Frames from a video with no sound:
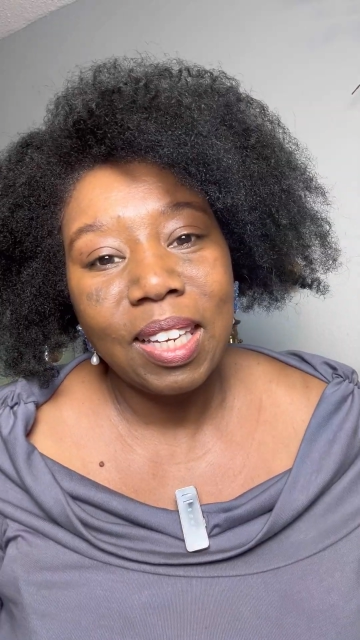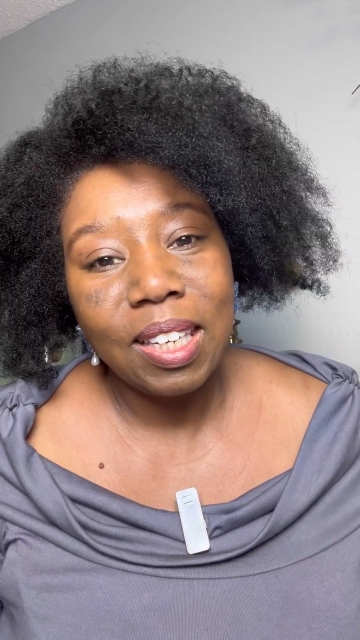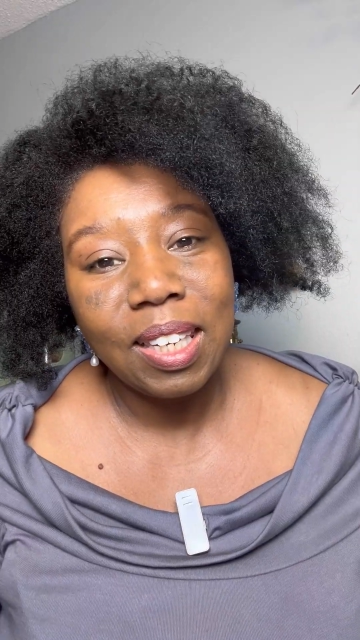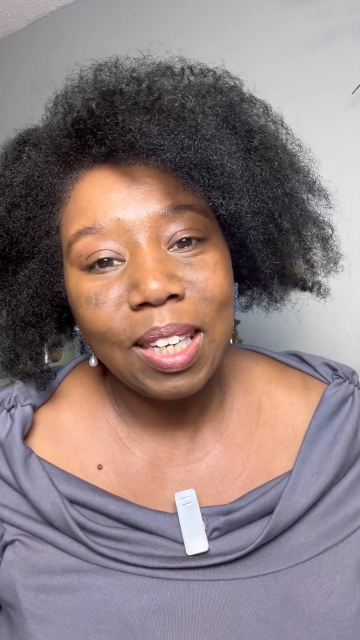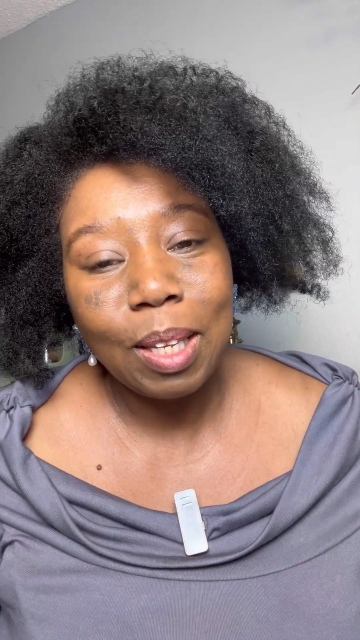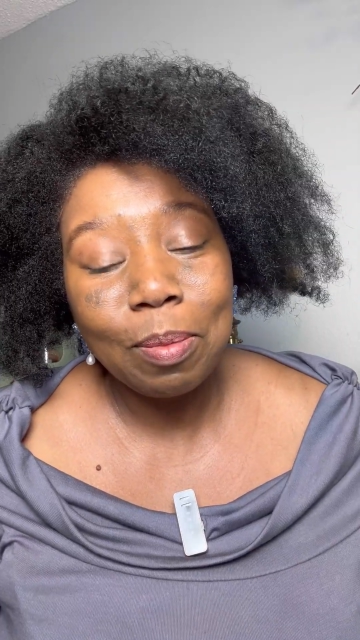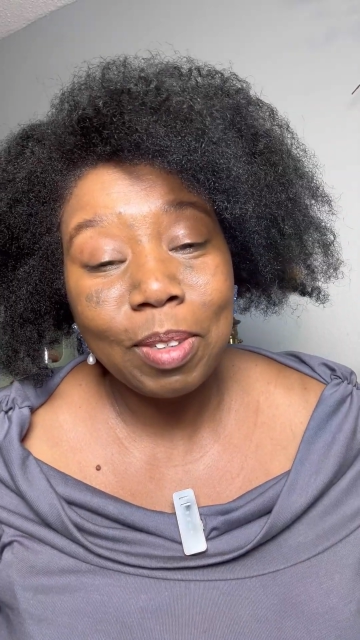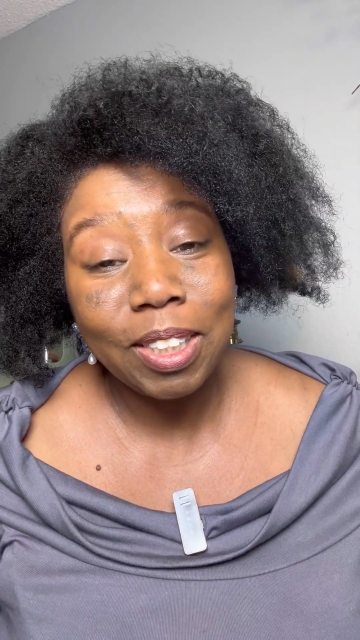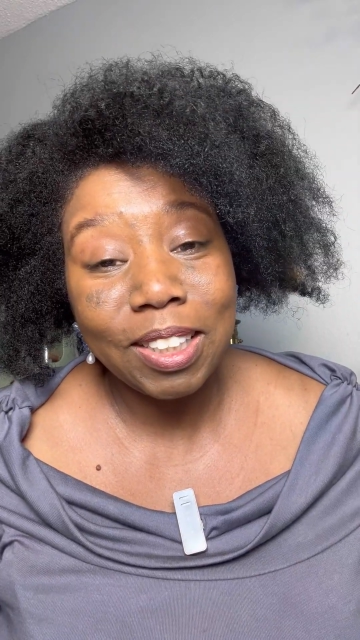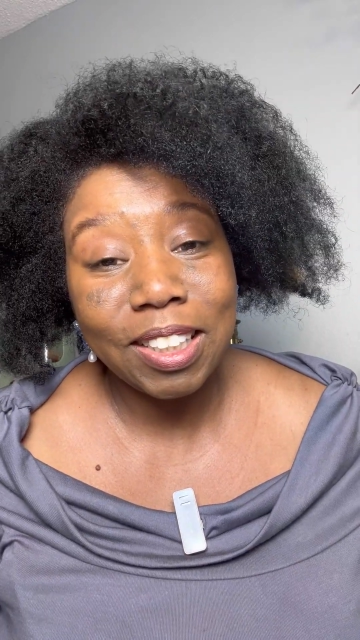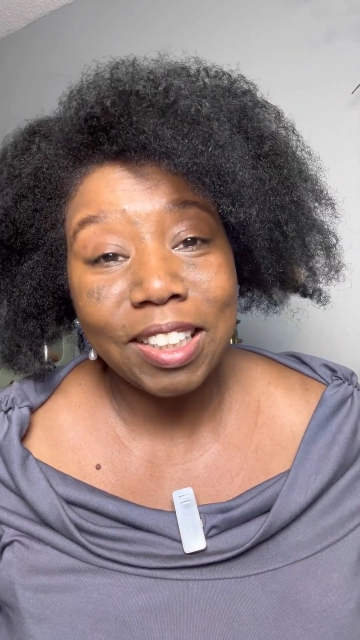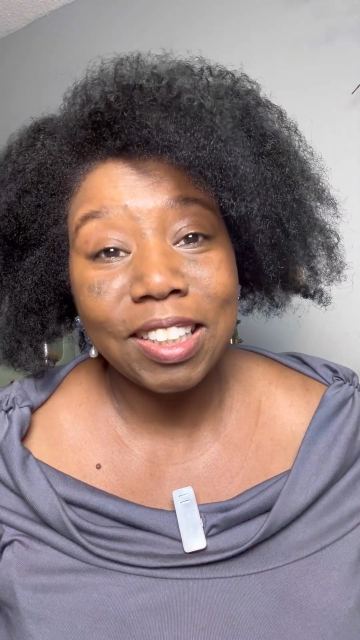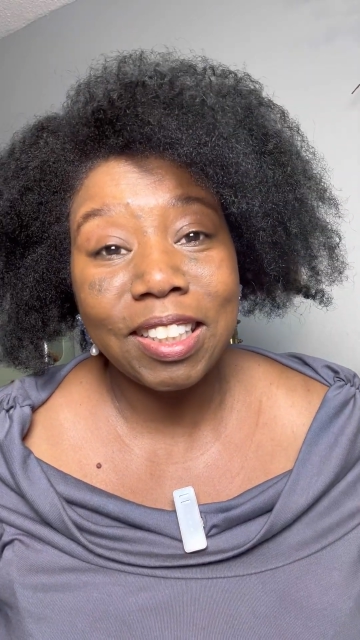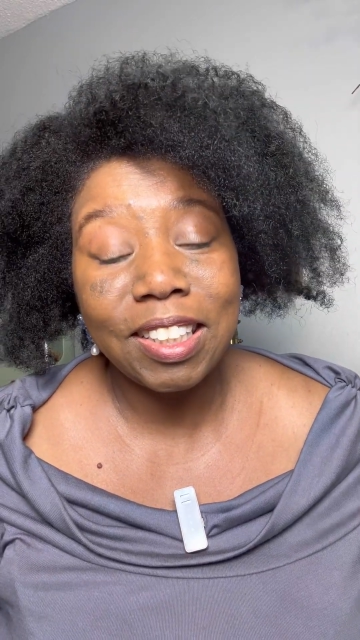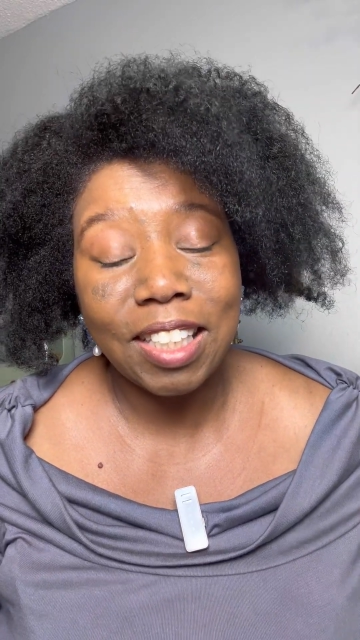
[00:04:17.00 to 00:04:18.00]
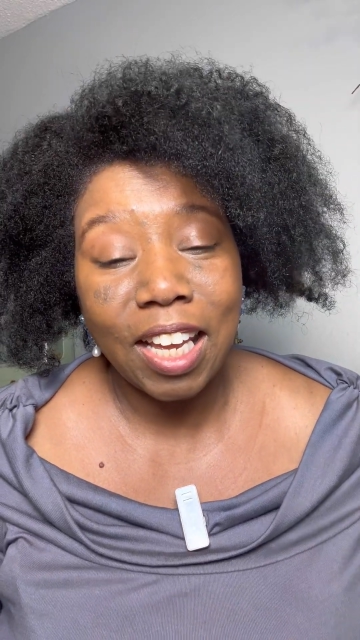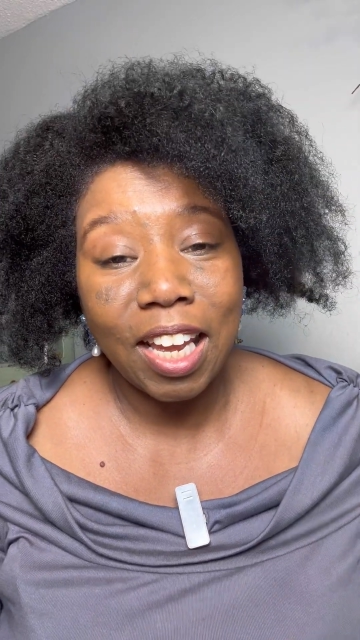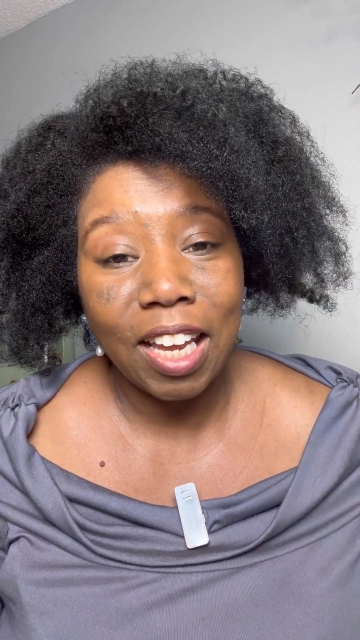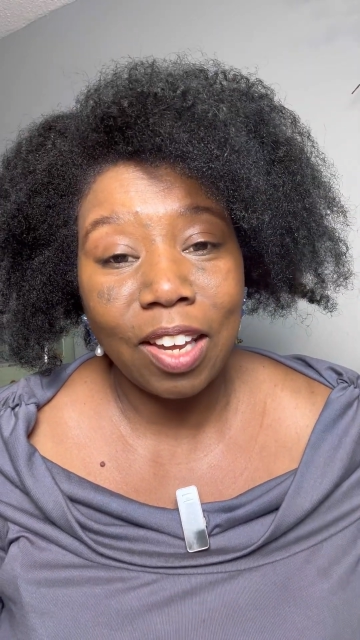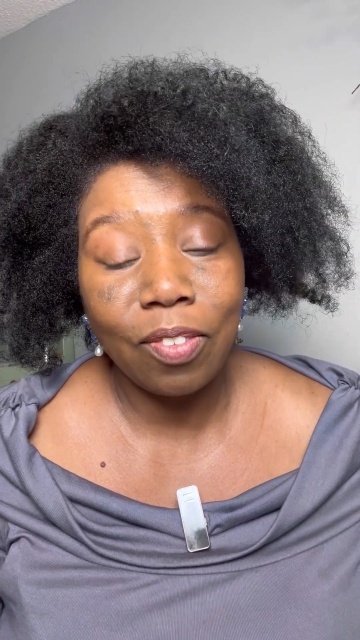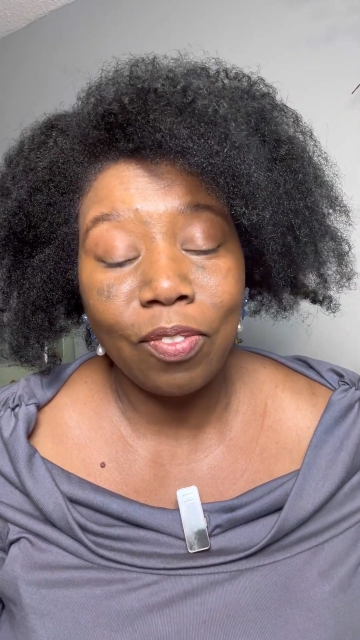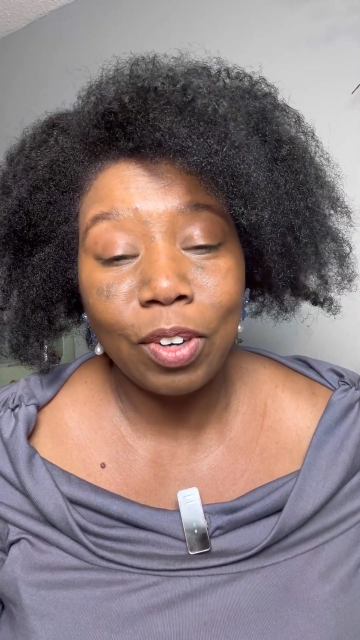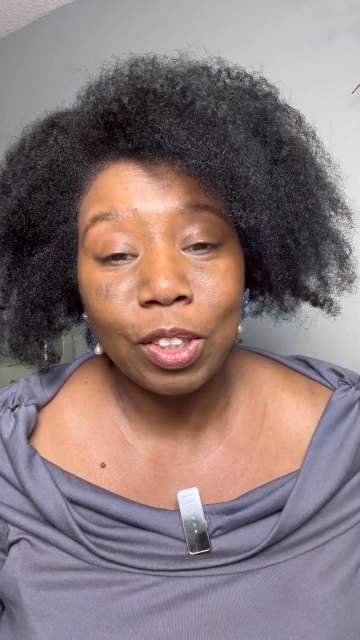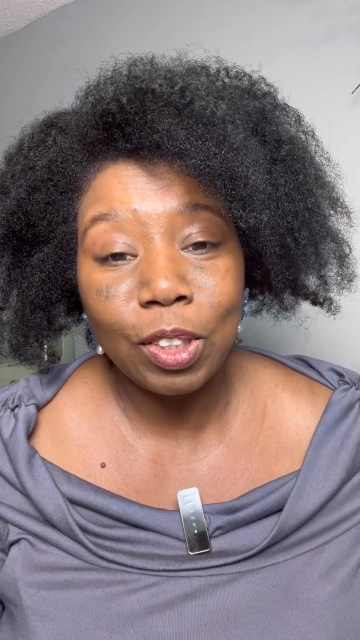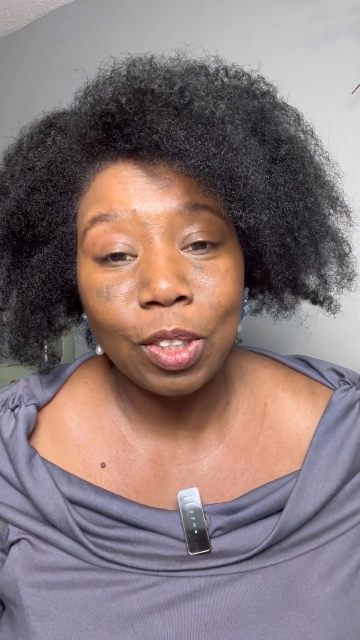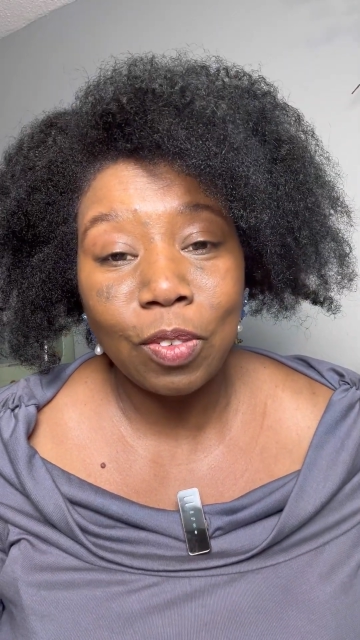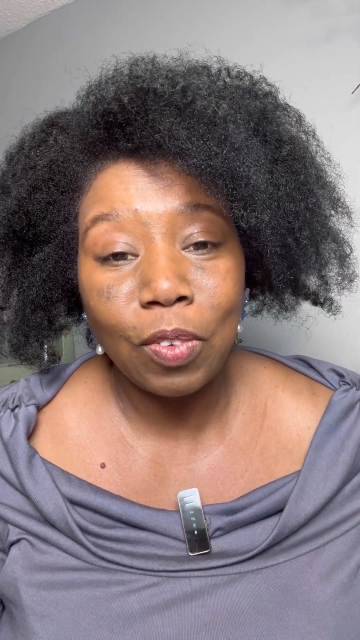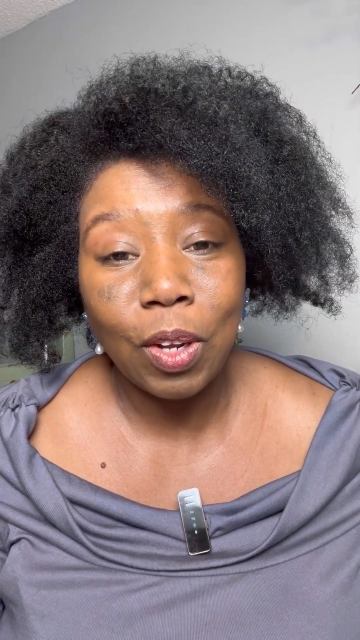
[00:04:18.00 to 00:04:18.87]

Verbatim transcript: let me just say first of